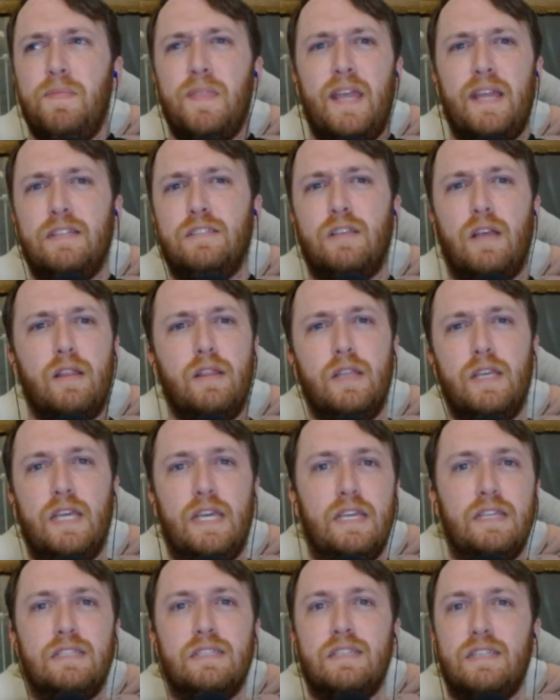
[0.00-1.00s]
and suddenly
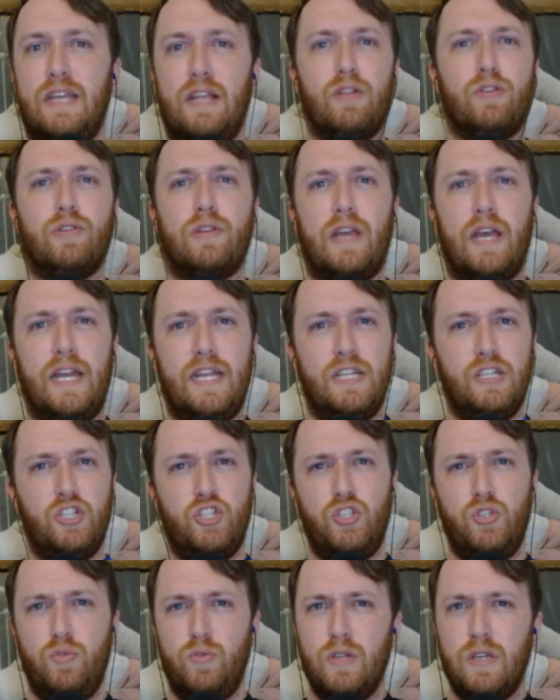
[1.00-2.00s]
he scared a guy into
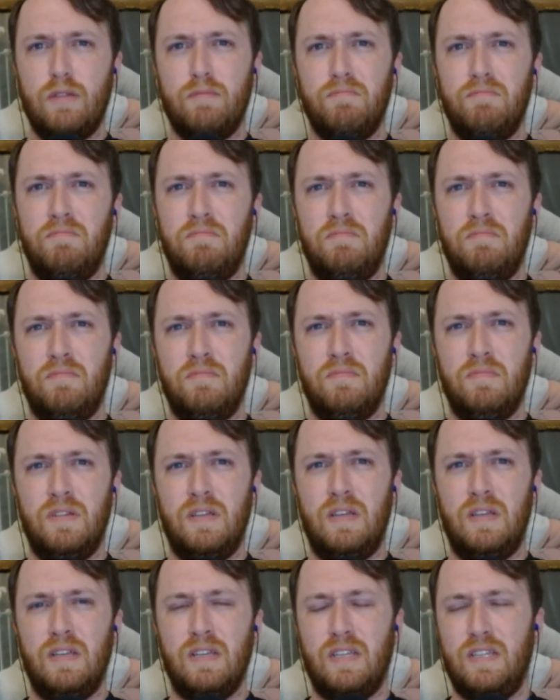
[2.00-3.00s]
shooting him
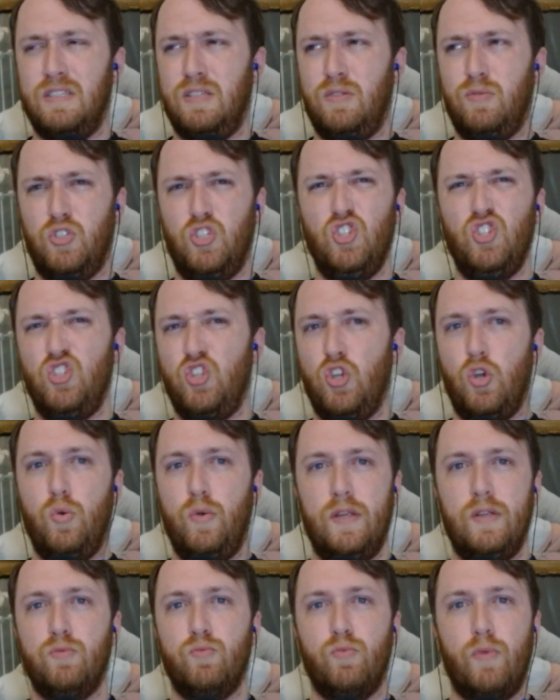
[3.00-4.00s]
because he was so
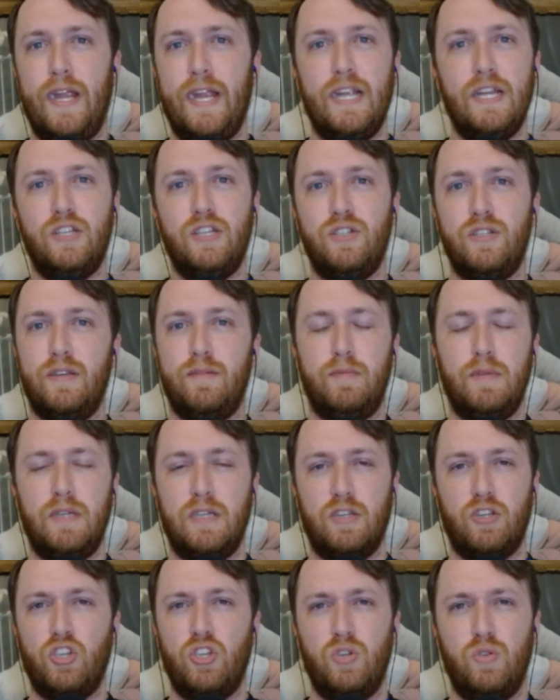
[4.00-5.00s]
enraged at being
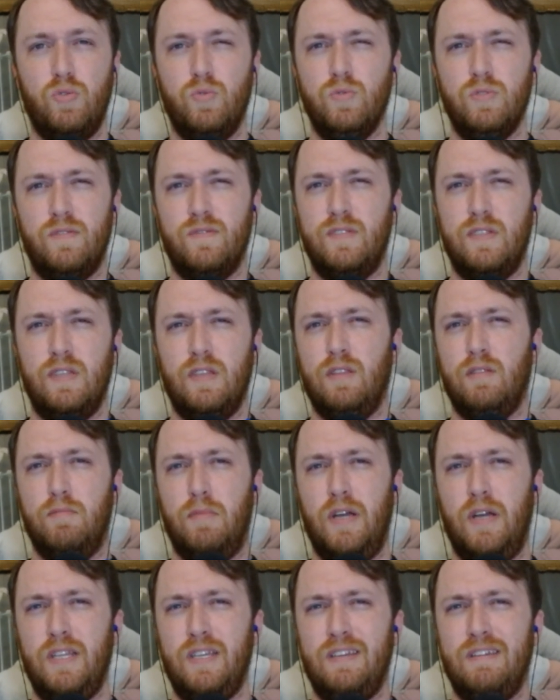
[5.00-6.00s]
accused of stealing
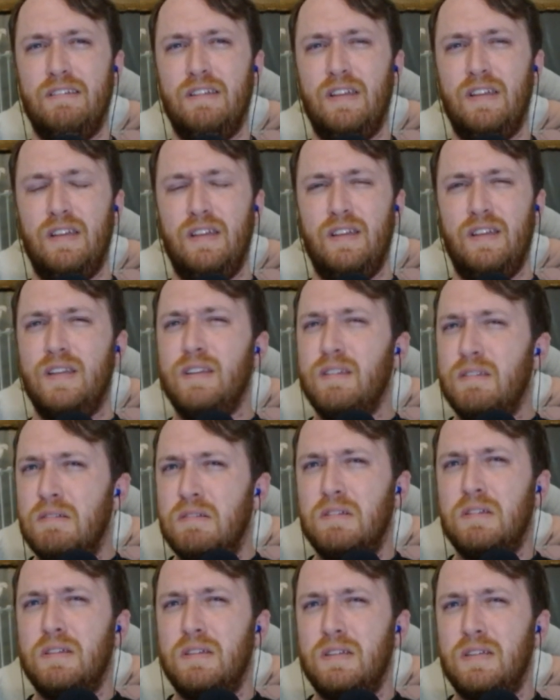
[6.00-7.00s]
money.
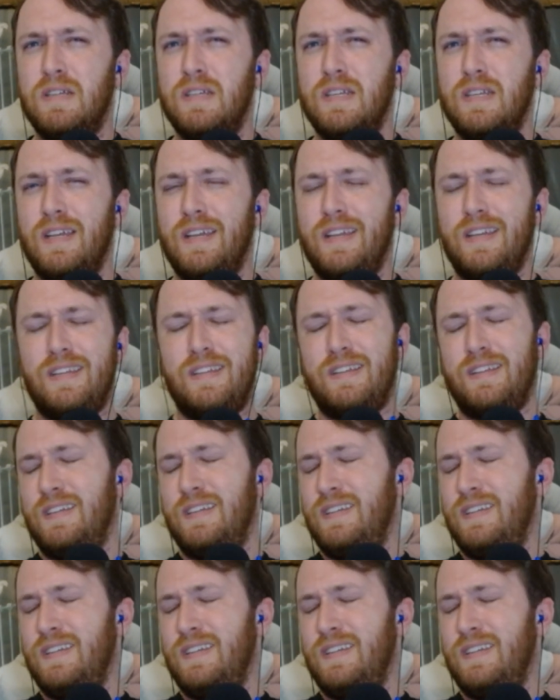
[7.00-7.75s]
I,